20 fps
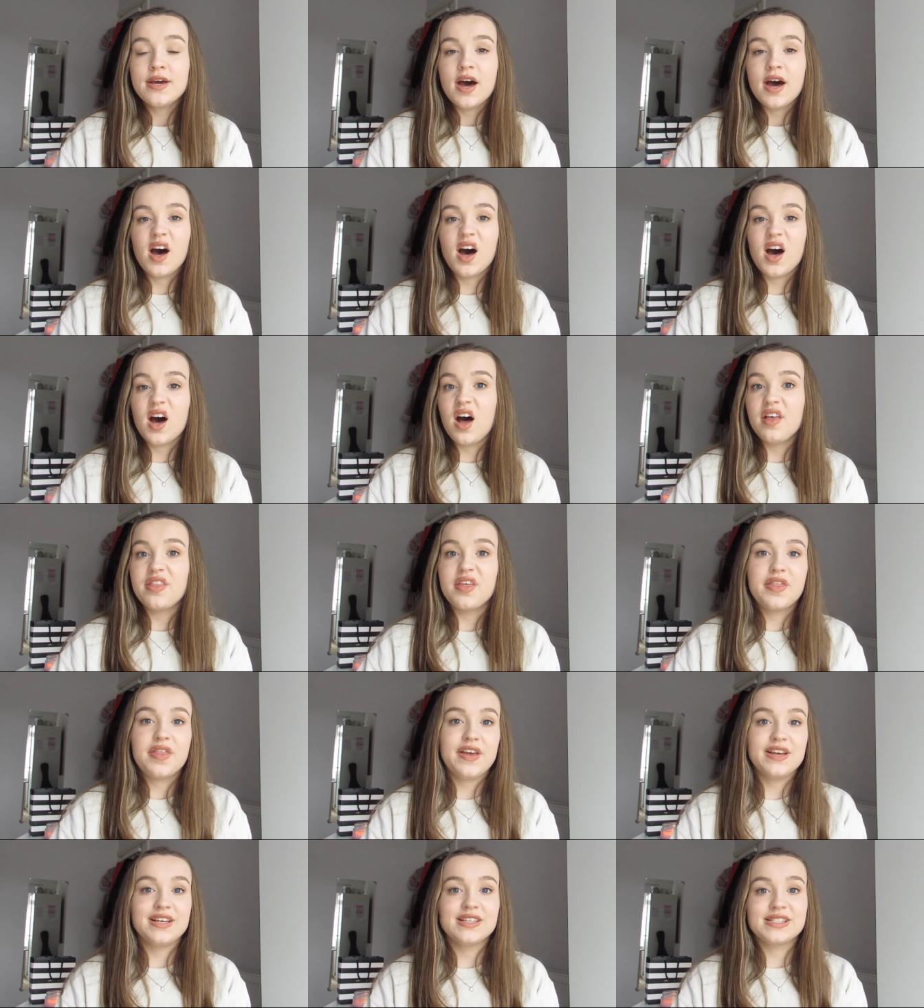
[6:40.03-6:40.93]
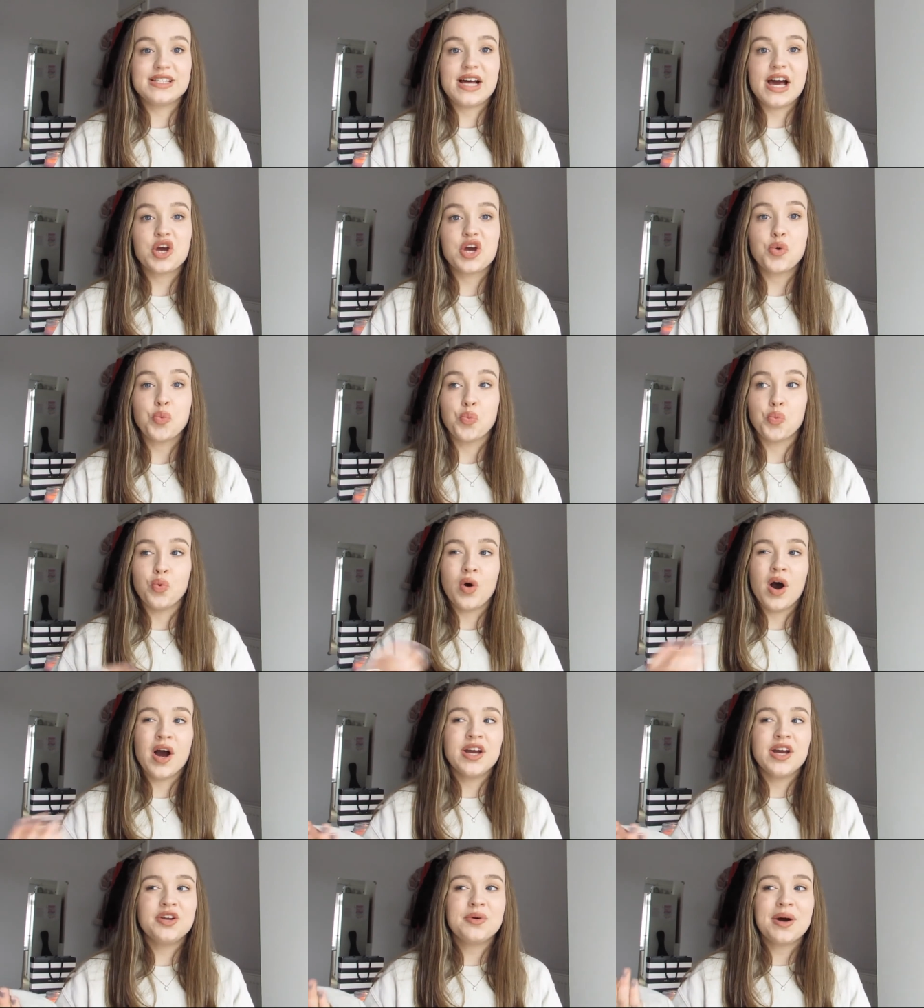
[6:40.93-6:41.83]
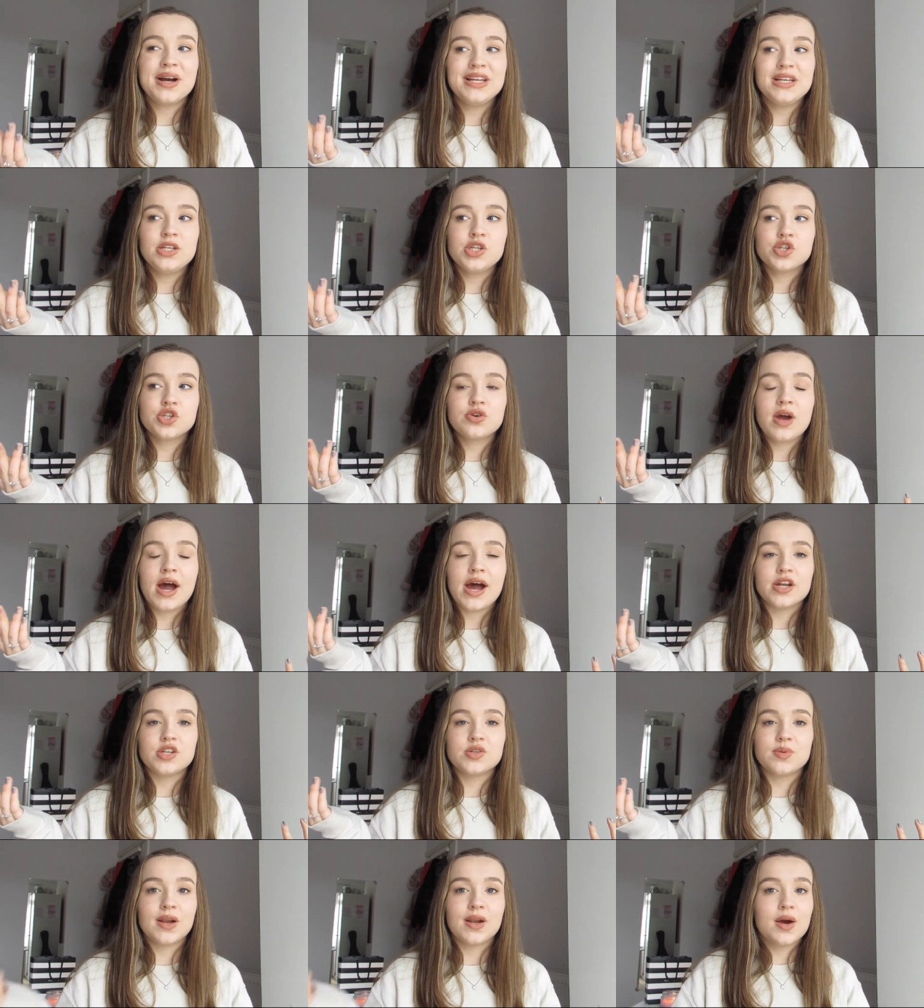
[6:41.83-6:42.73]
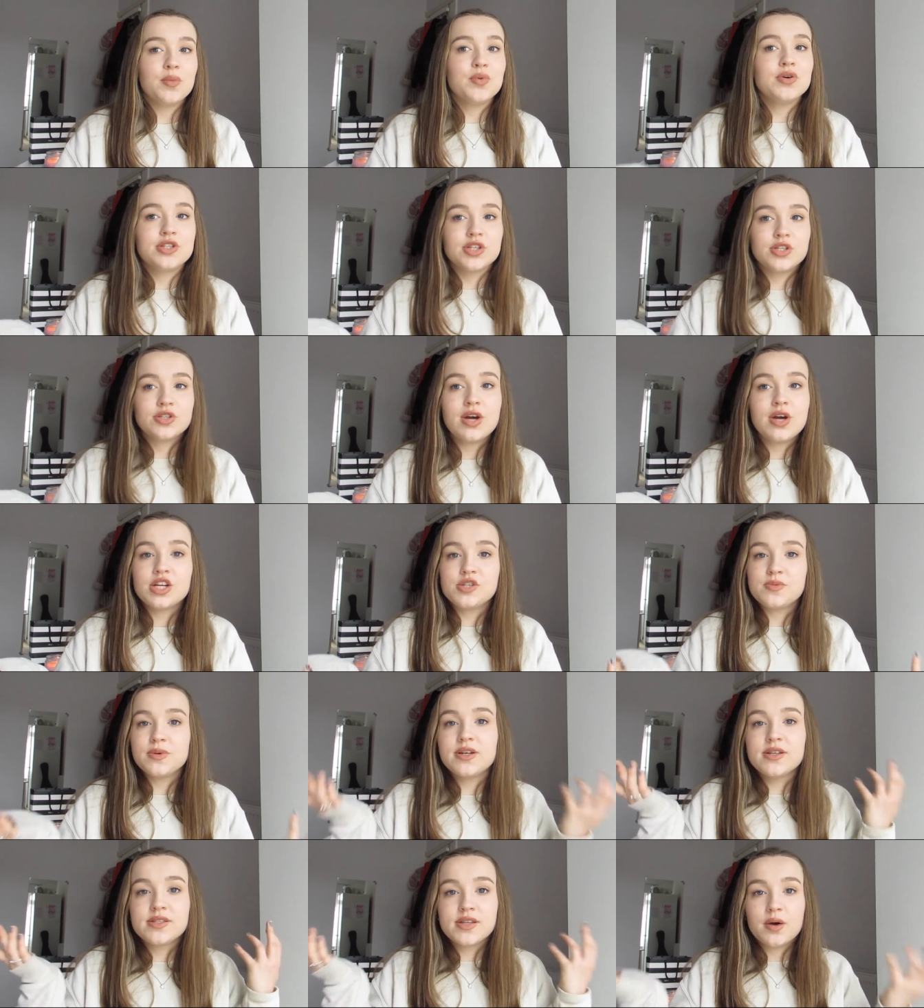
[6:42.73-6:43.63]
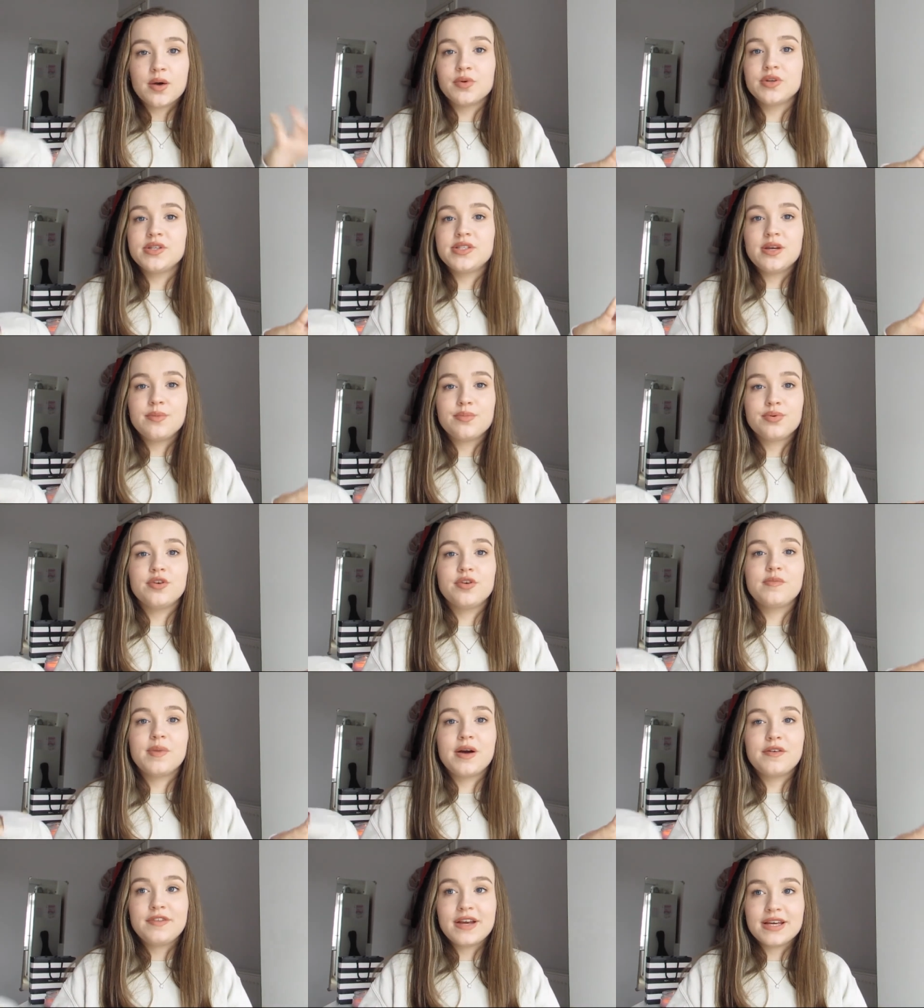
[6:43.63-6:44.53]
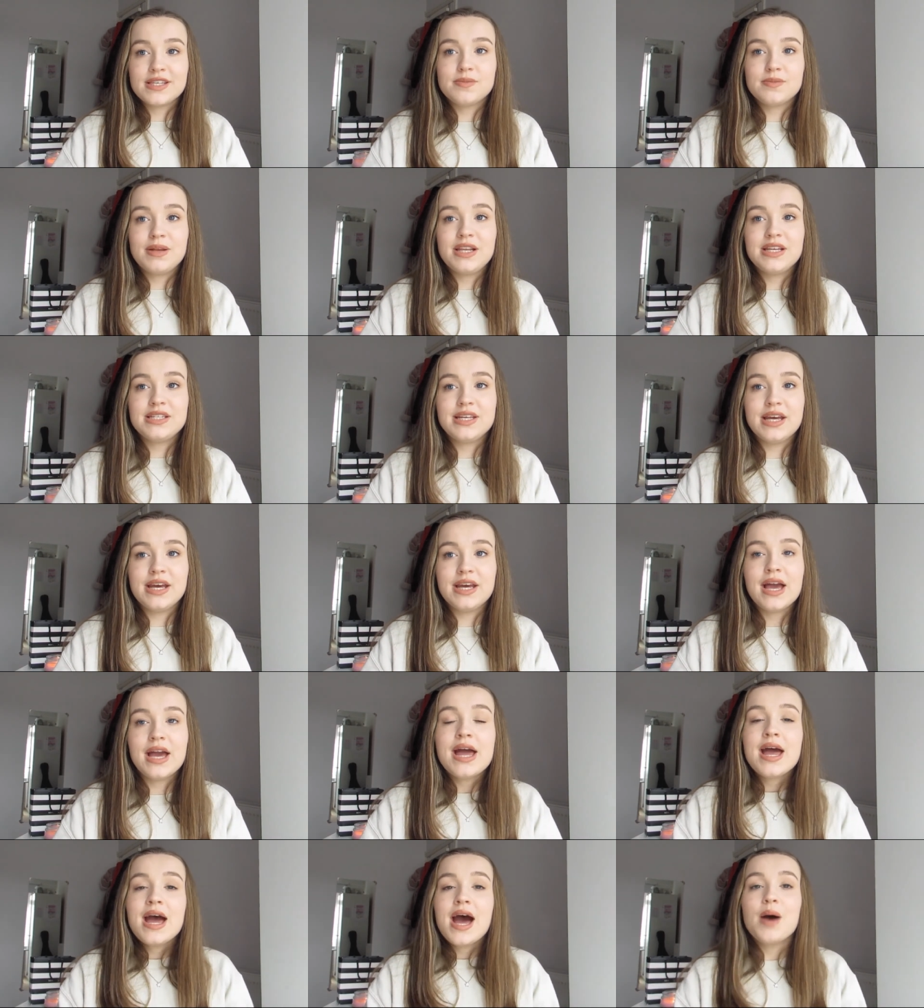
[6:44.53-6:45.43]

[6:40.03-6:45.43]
Other things like, why do I need to stretch? Well, I want to stretch because I want to improve my flexibility.